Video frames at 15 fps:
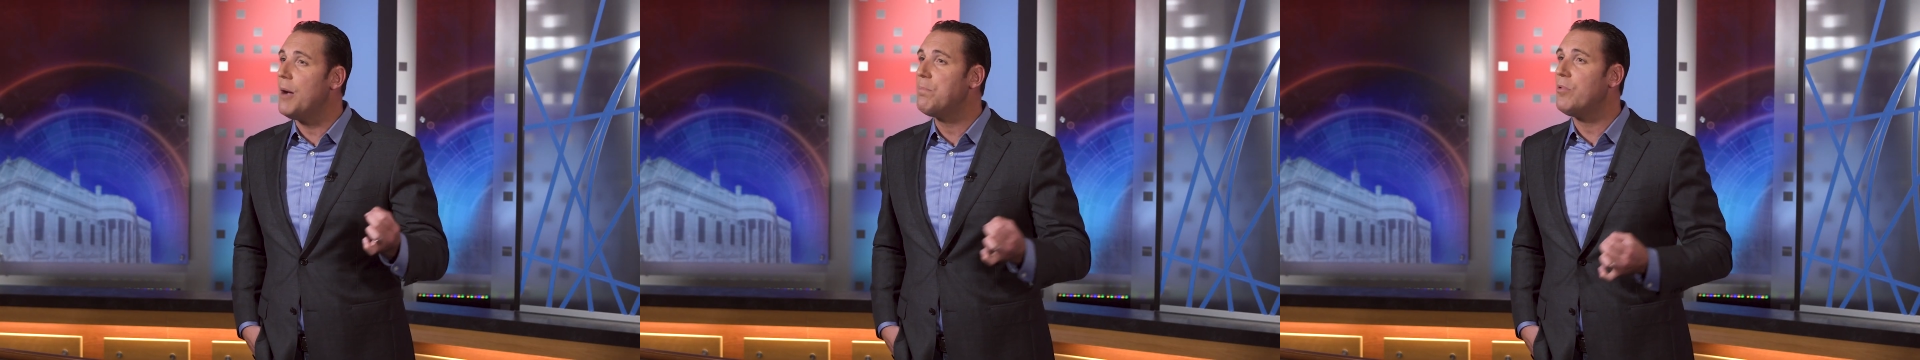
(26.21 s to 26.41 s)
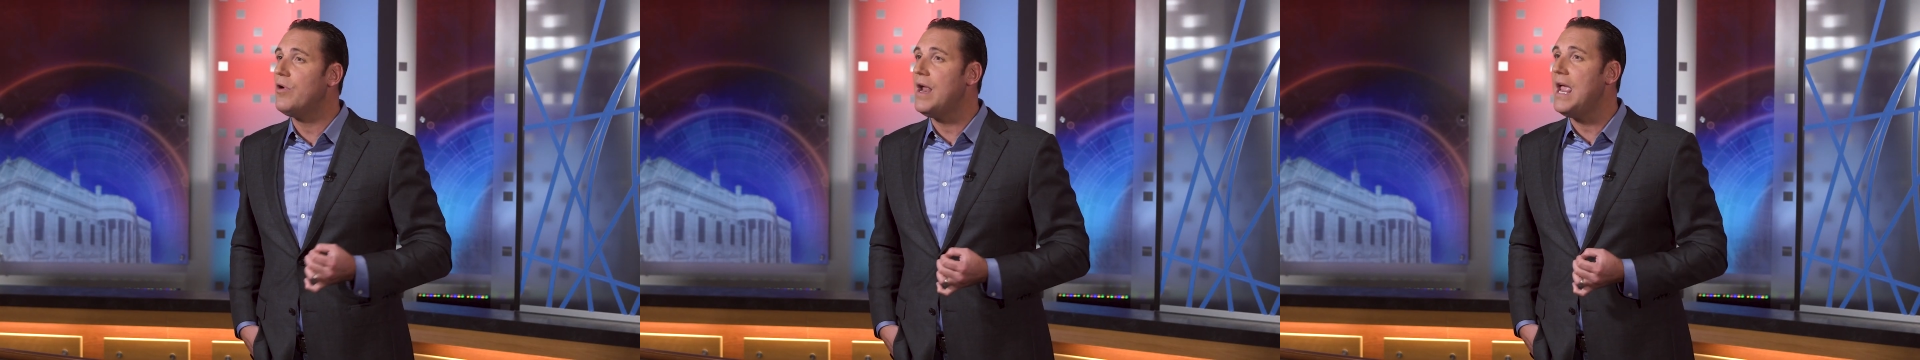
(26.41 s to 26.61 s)

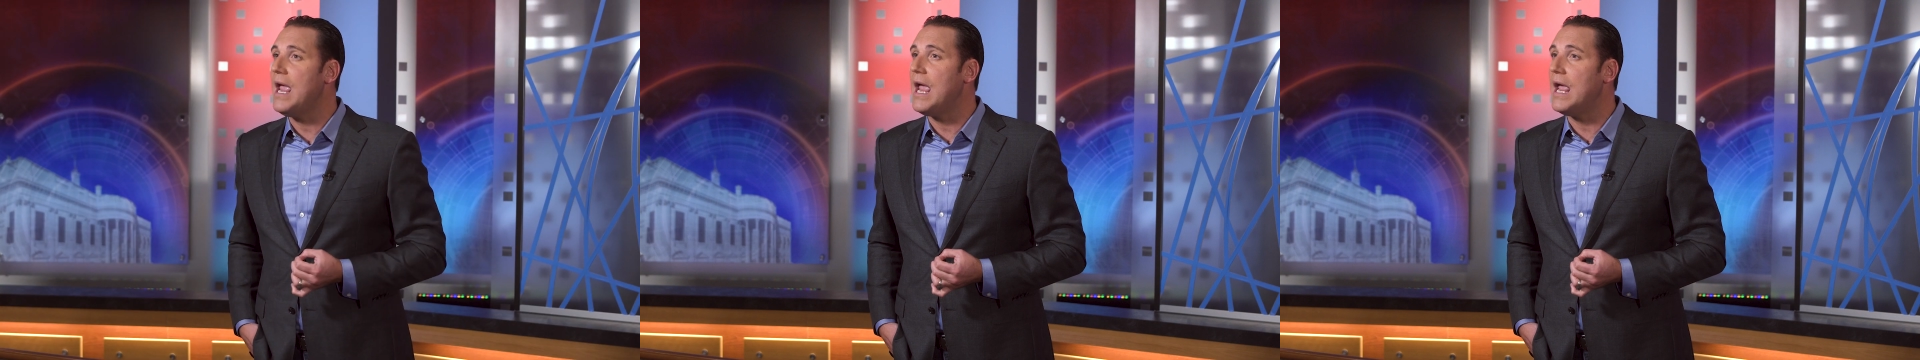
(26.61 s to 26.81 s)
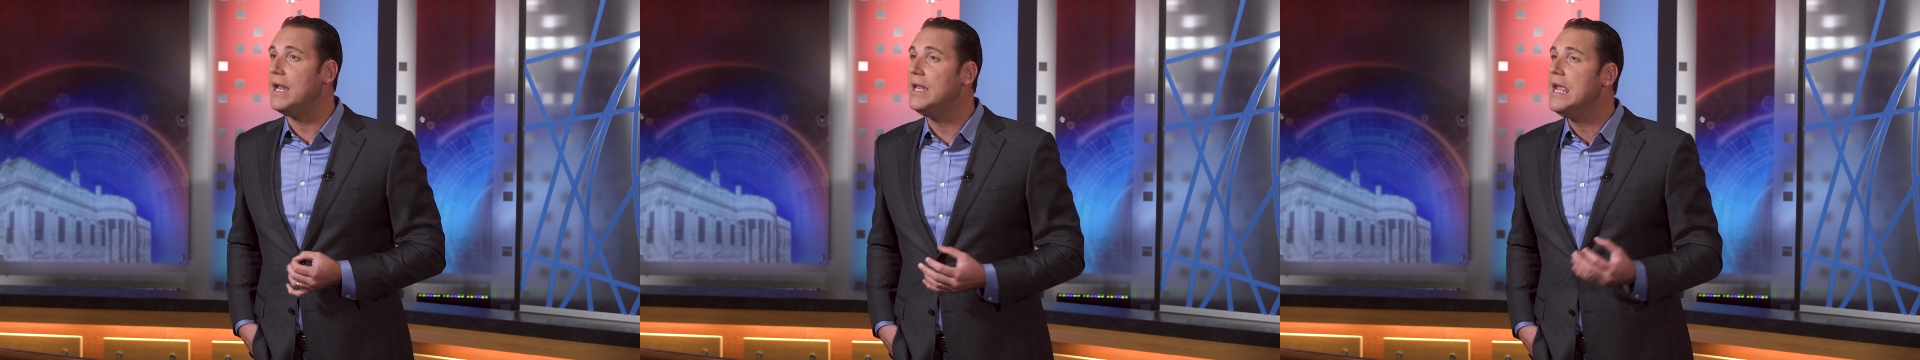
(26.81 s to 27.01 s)
upper
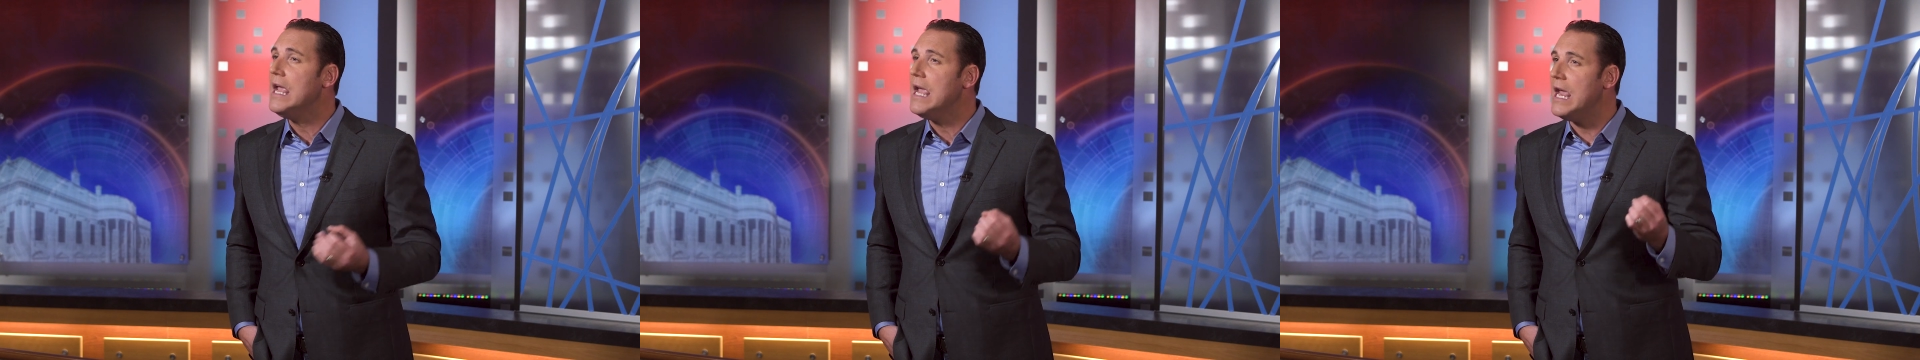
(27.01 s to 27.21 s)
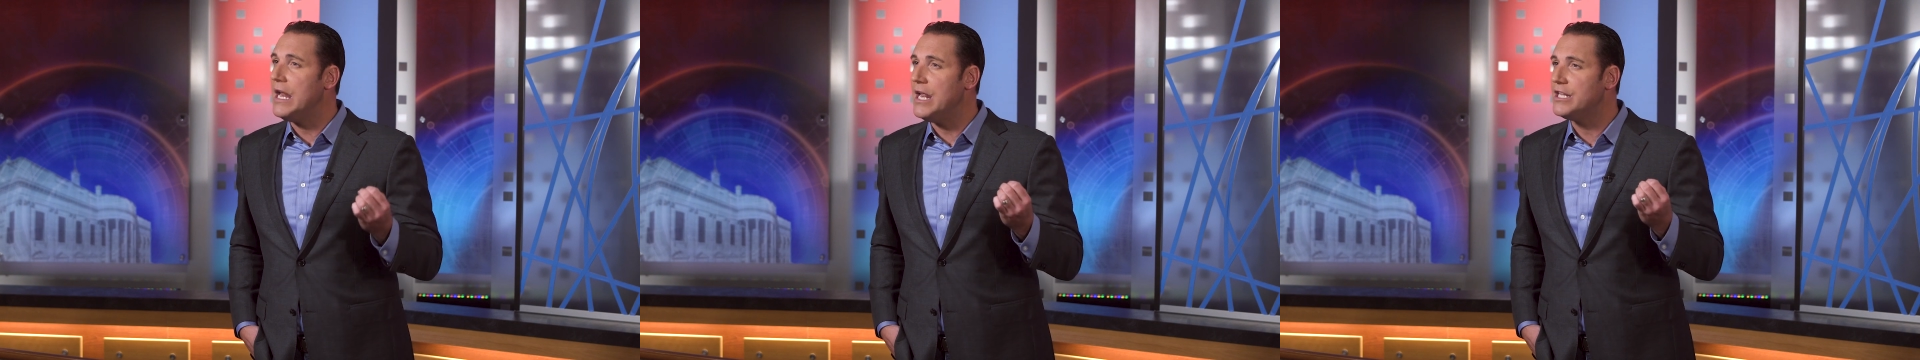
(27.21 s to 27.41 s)
hand
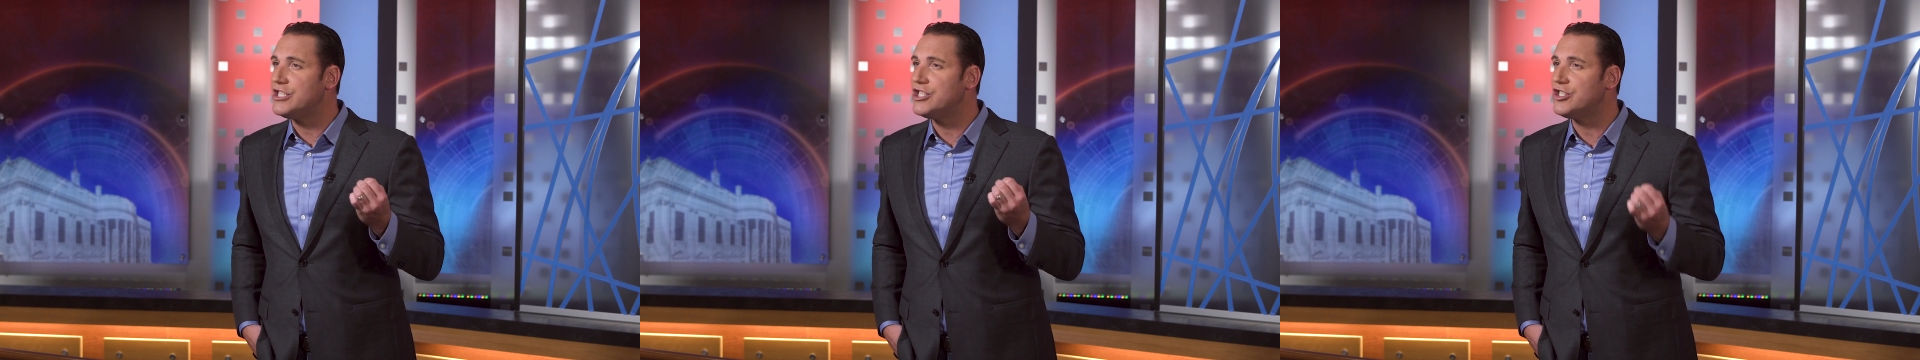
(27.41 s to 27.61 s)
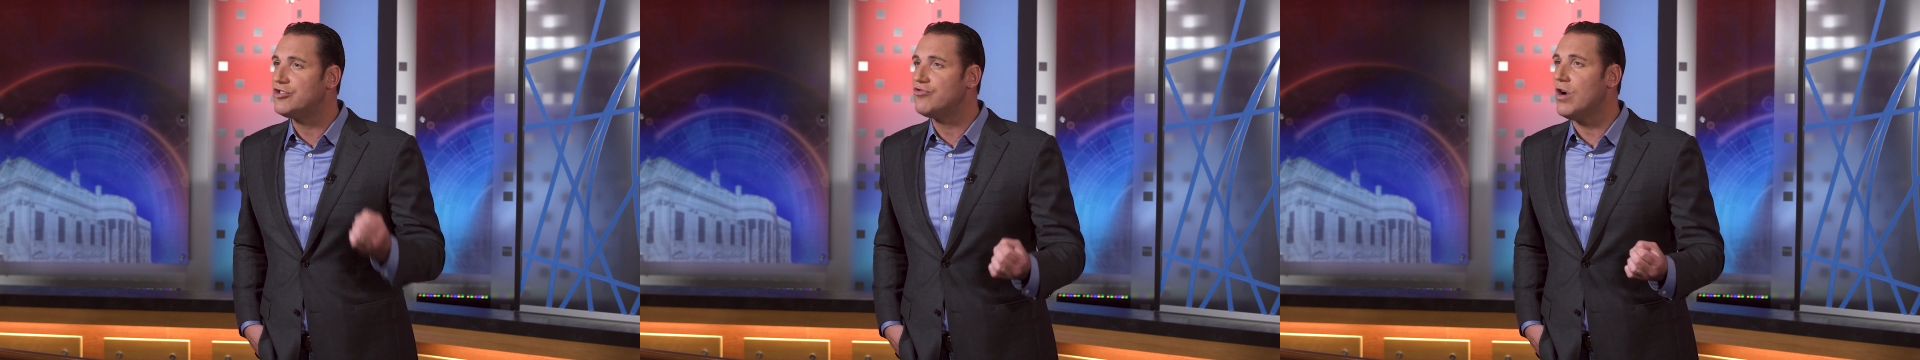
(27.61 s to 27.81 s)
in its
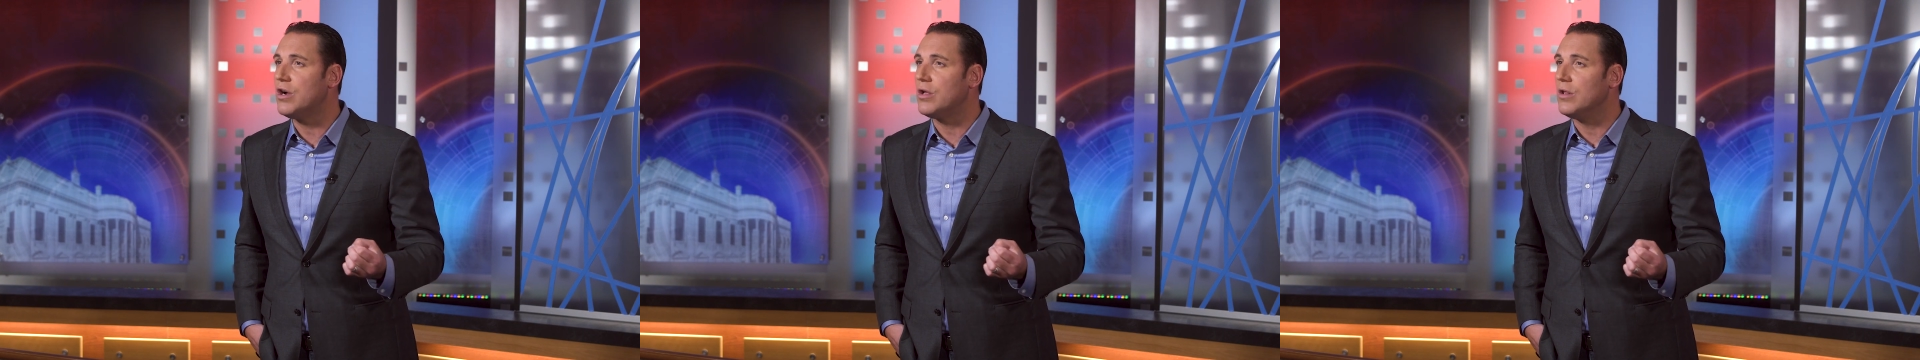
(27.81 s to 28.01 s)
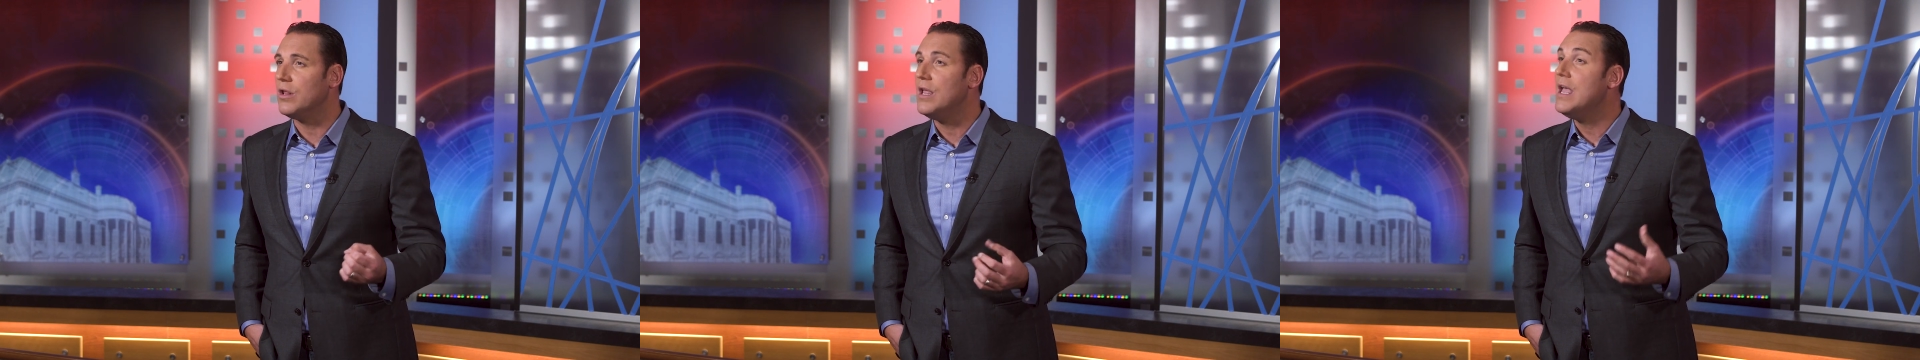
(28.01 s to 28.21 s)

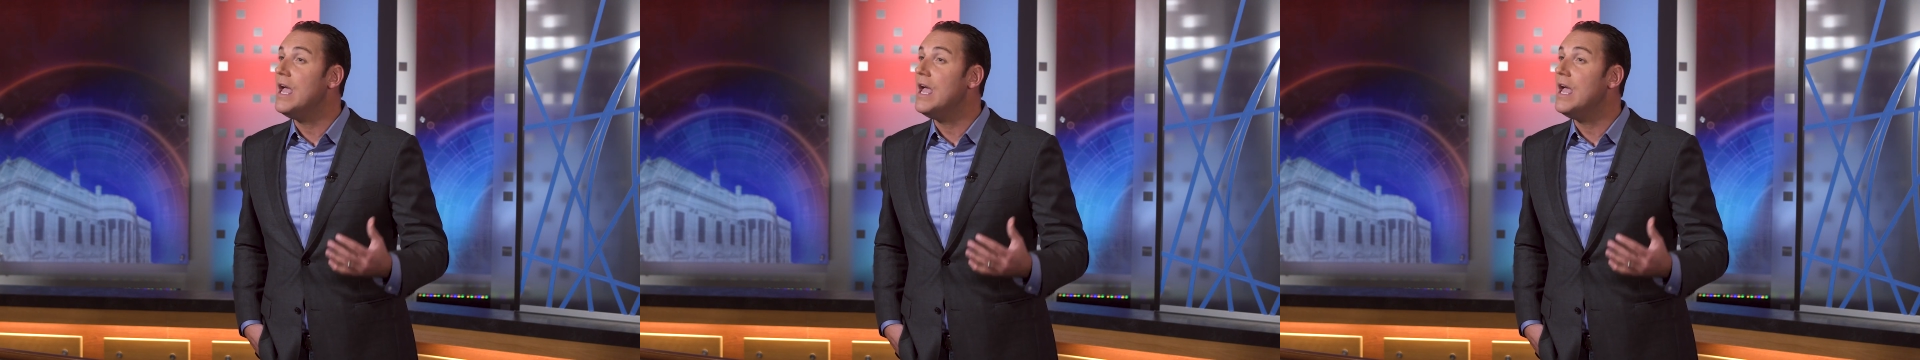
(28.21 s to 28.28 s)
struggle